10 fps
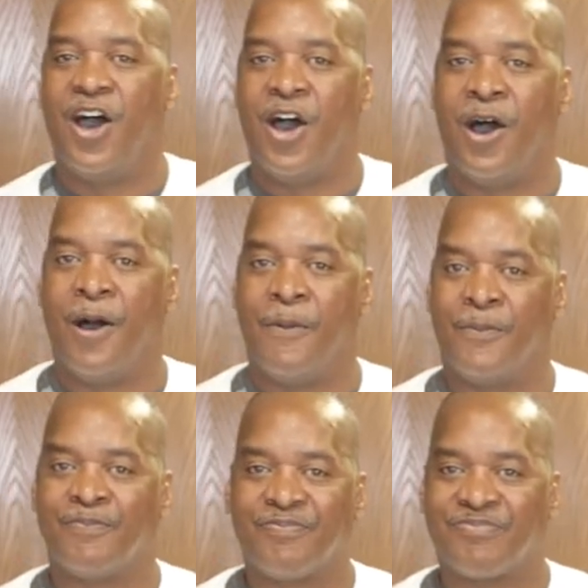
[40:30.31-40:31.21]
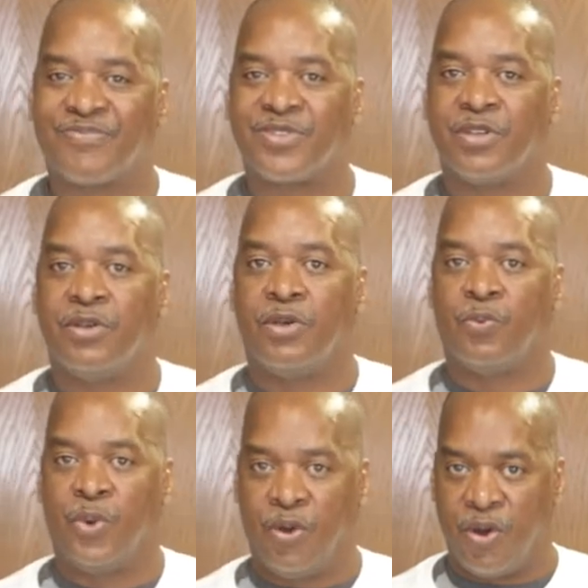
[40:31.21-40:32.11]
Um,
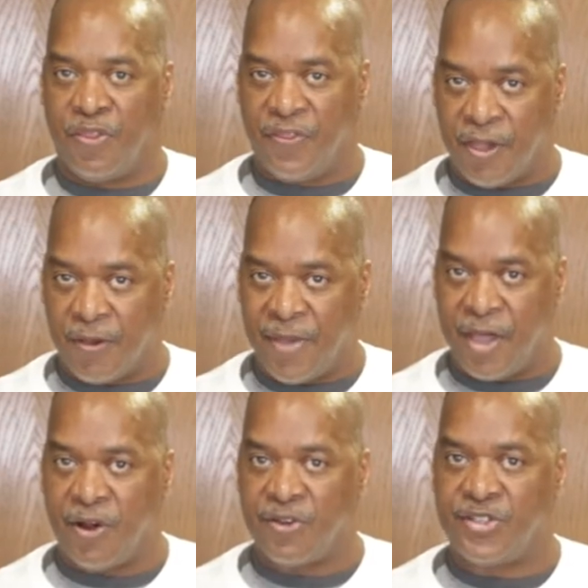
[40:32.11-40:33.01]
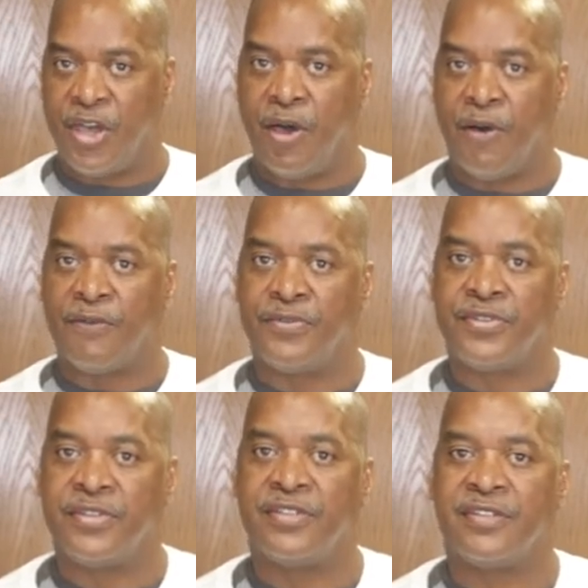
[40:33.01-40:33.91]
we're going to think about
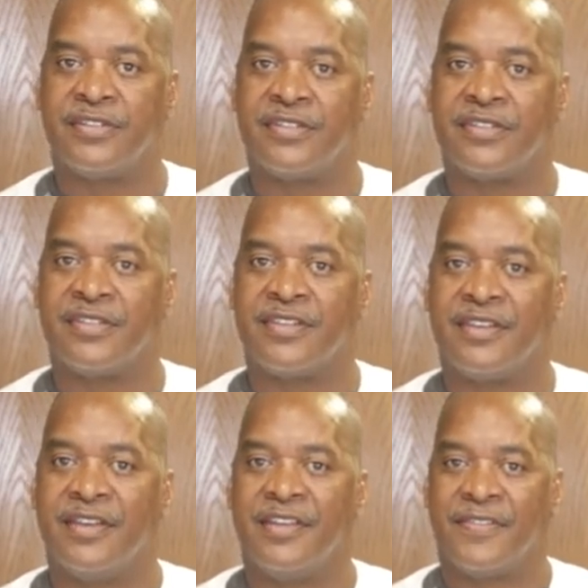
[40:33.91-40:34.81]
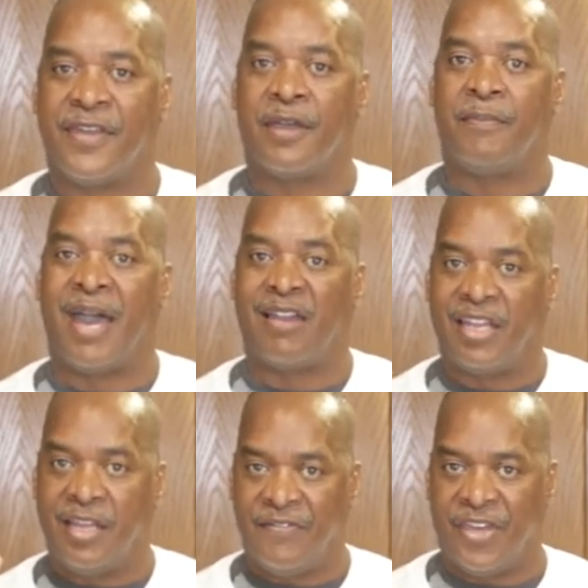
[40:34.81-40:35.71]
ourselves, think about
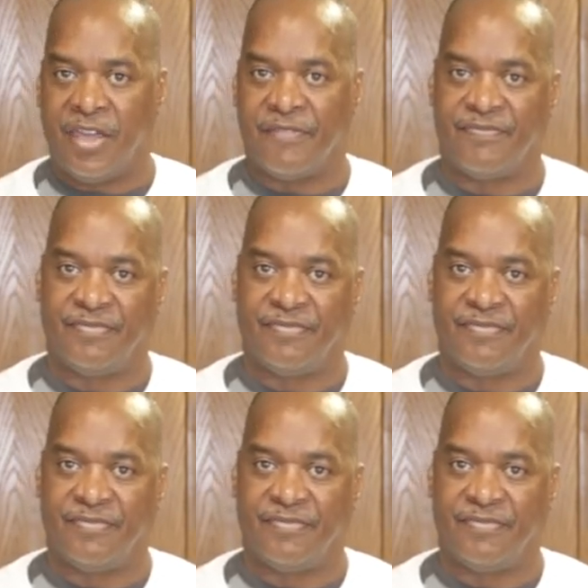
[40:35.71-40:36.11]
living,